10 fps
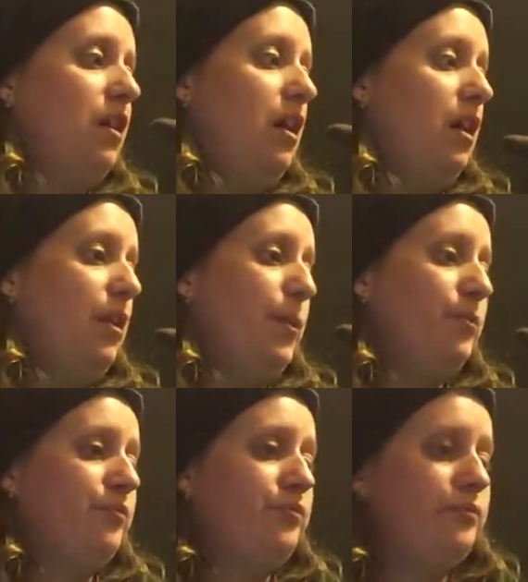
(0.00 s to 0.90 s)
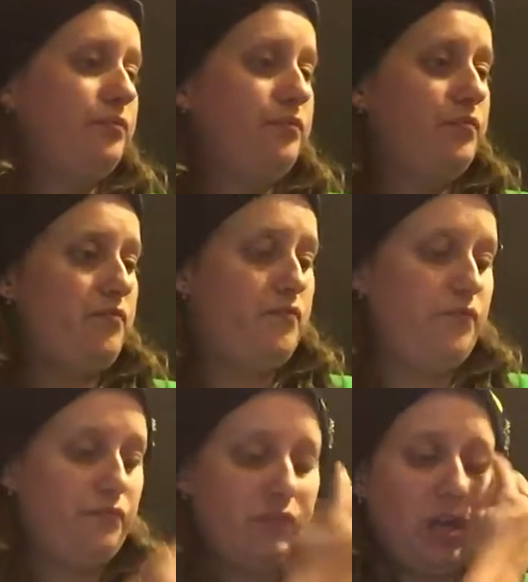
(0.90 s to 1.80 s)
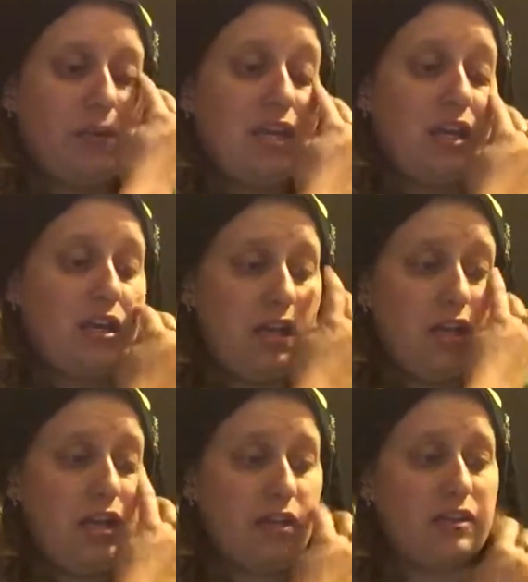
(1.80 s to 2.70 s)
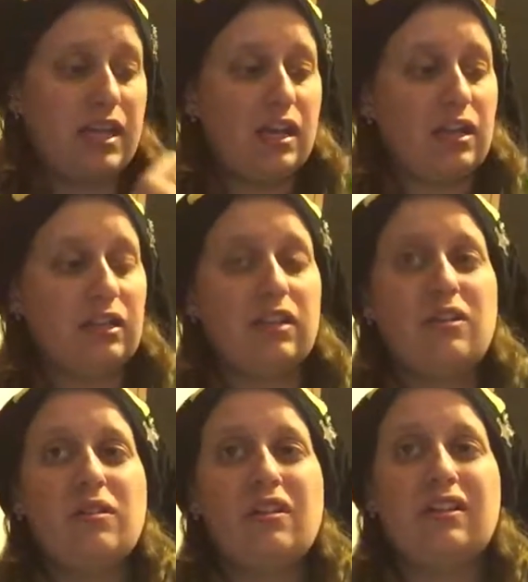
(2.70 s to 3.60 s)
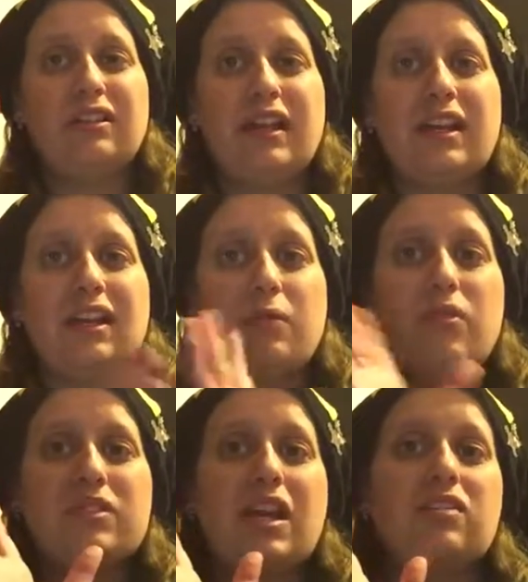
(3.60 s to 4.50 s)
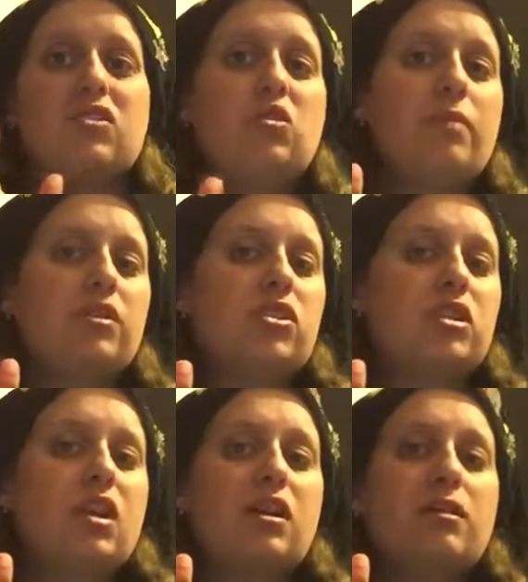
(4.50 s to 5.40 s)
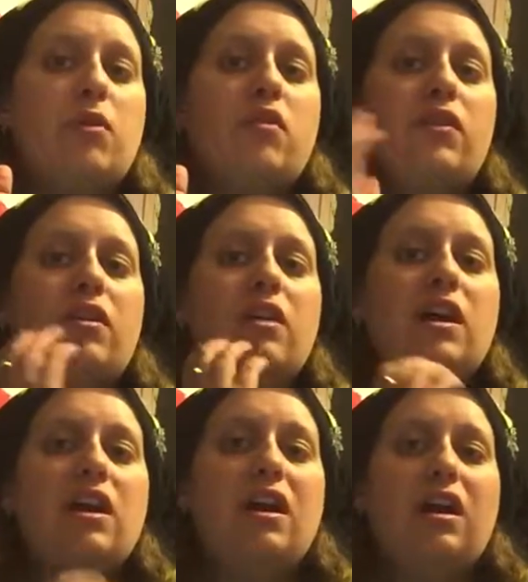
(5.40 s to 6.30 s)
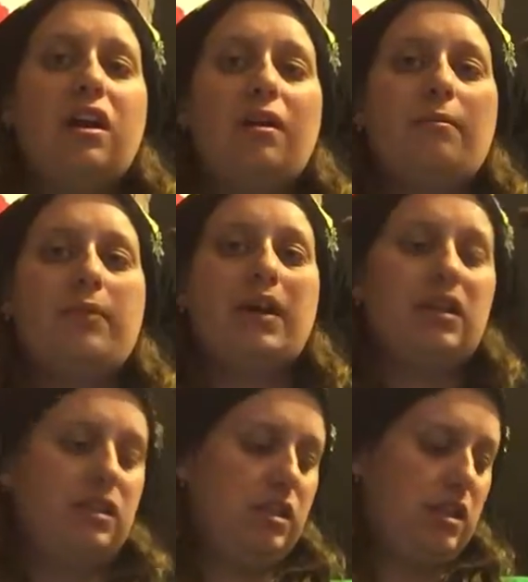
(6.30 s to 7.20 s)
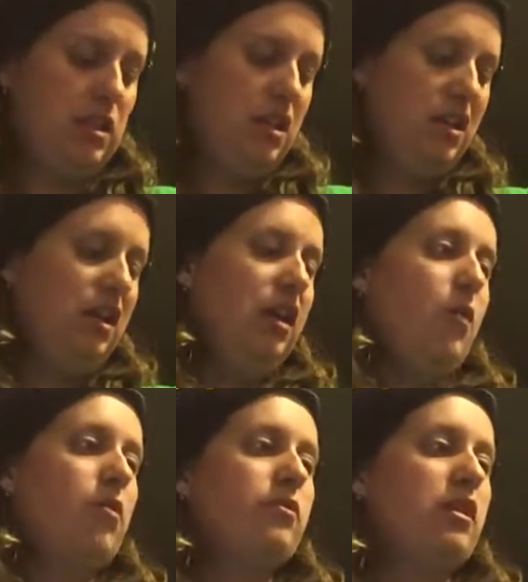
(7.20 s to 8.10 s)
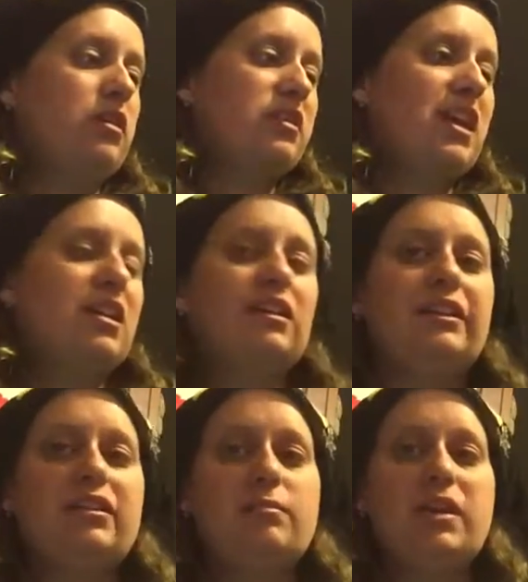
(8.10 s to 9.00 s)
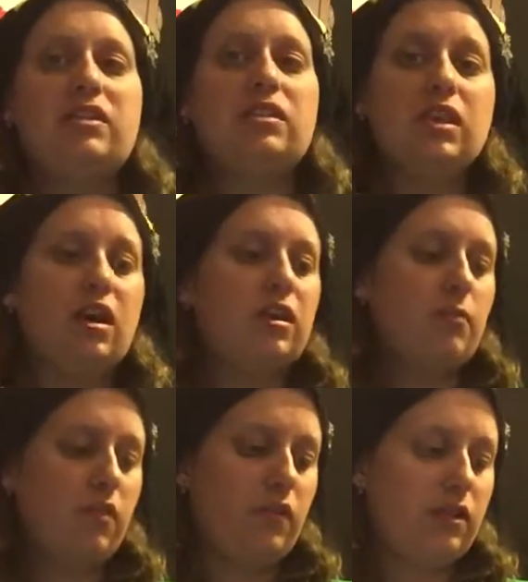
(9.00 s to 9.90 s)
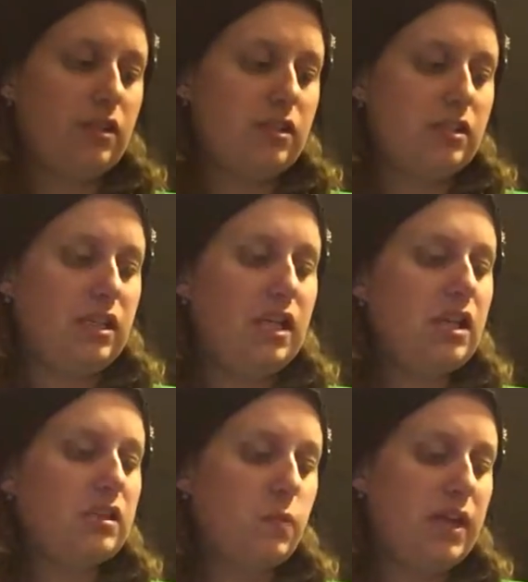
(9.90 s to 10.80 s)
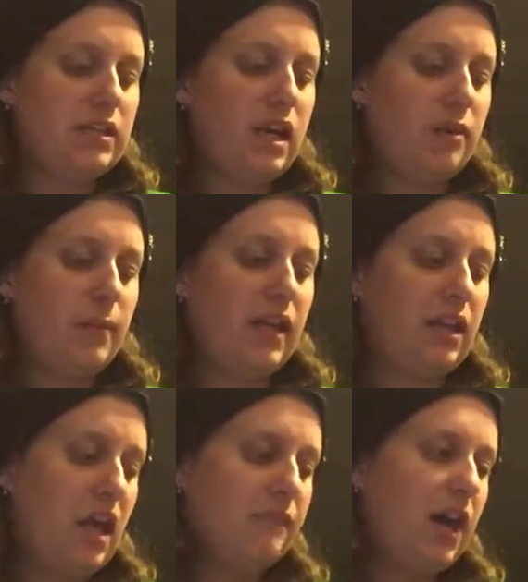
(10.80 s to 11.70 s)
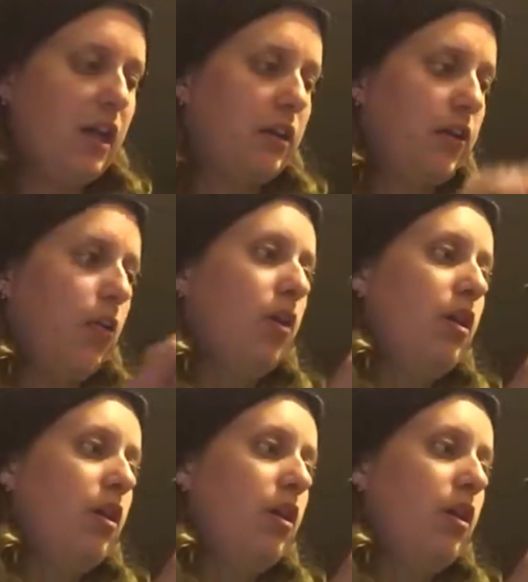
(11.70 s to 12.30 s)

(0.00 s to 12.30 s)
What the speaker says: I mean, it'll take a little, like, it won't take too much to knock him over, but it'll take a little bit to knock him over, because he is weighed down by a lot of hot glue.